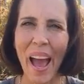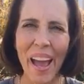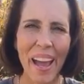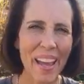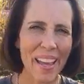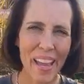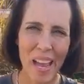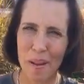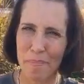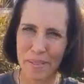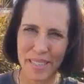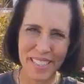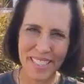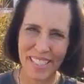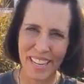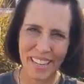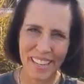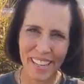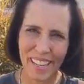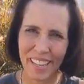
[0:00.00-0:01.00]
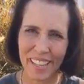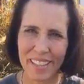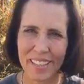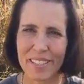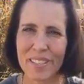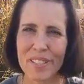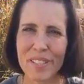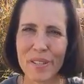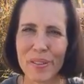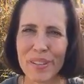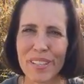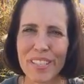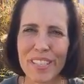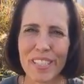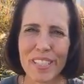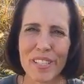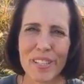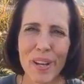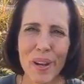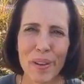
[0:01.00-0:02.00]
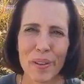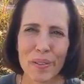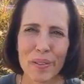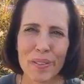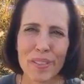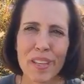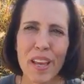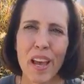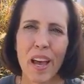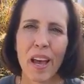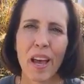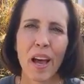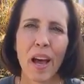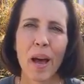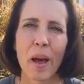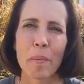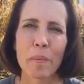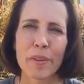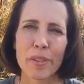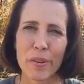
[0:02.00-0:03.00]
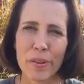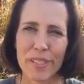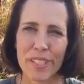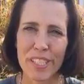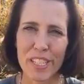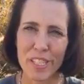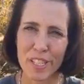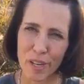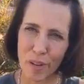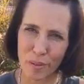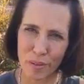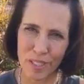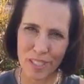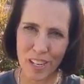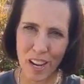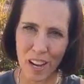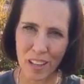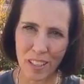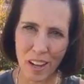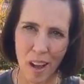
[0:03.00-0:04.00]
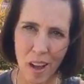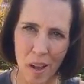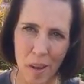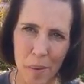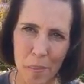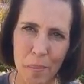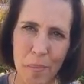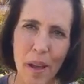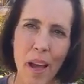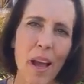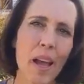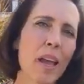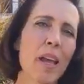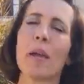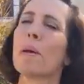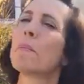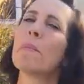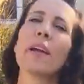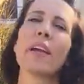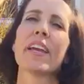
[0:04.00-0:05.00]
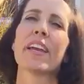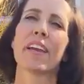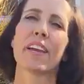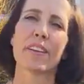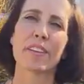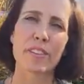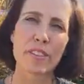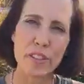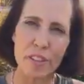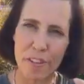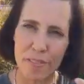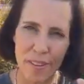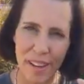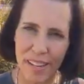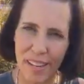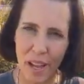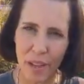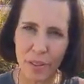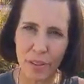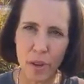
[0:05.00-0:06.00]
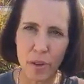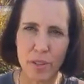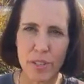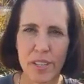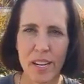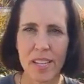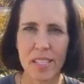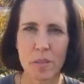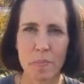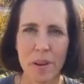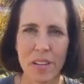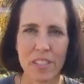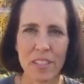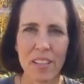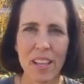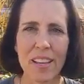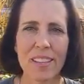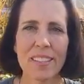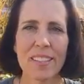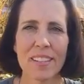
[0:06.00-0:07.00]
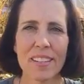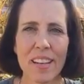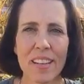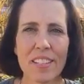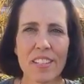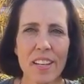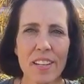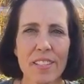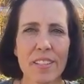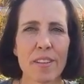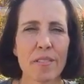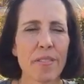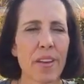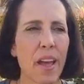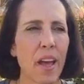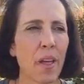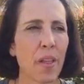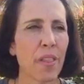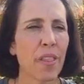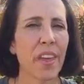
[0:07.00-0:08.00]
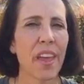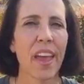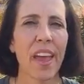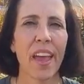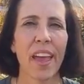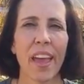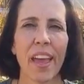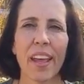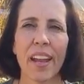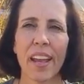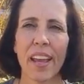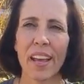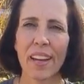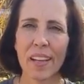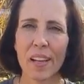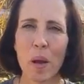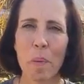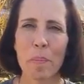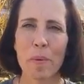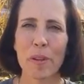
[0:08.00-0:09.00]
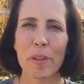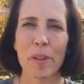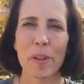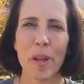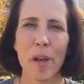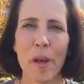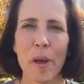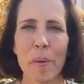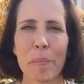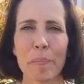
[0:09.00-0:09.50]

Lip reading: Hi, happy Sunday. This is Christy Jones with ChristyJones.com. I'm a certified health coach and I specialize in digestive health. And I had a couple